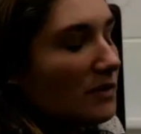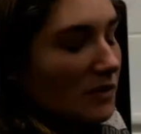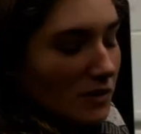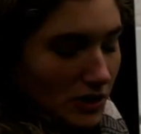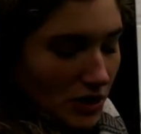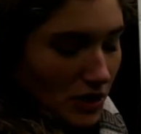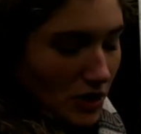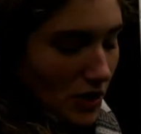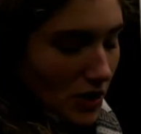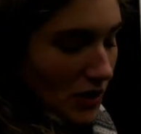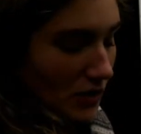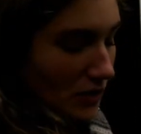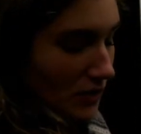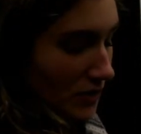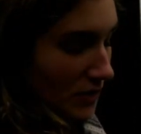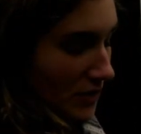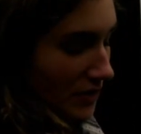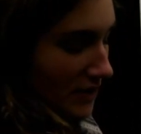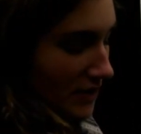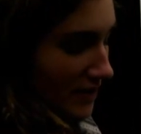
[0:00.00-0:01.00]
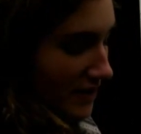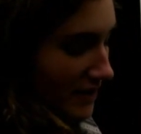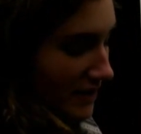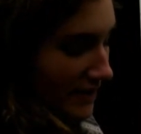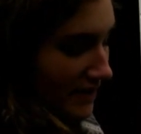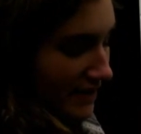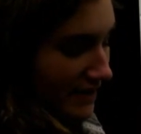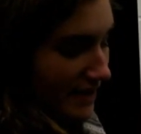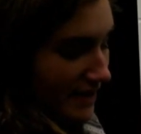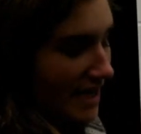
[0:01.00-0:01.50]
No.
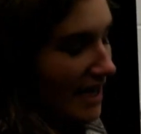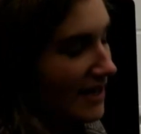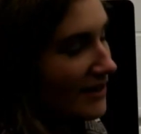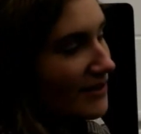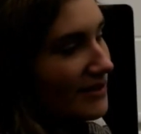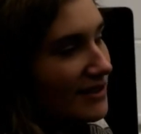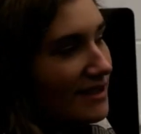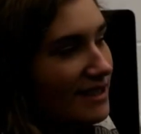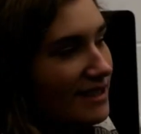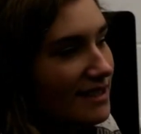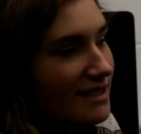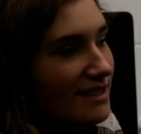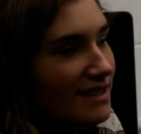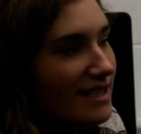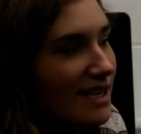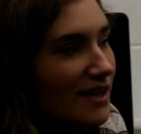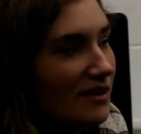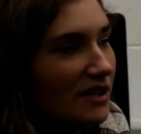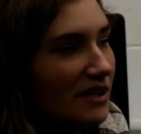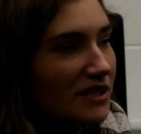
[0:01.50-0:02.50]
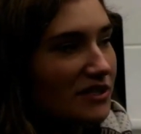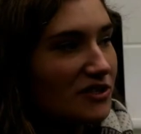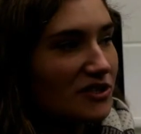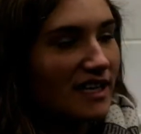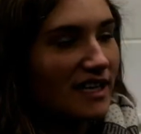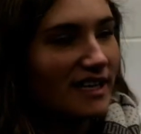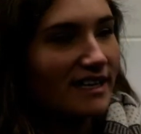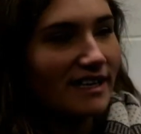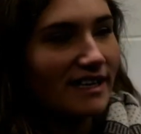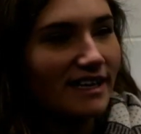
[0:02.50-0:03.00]
Donald doesn't sound like
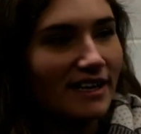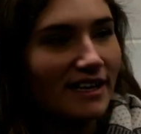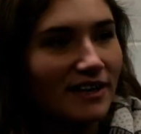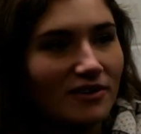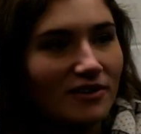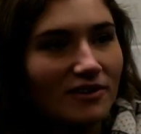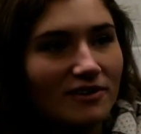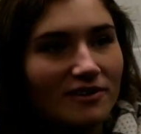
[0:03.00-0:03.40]
Shannon at all.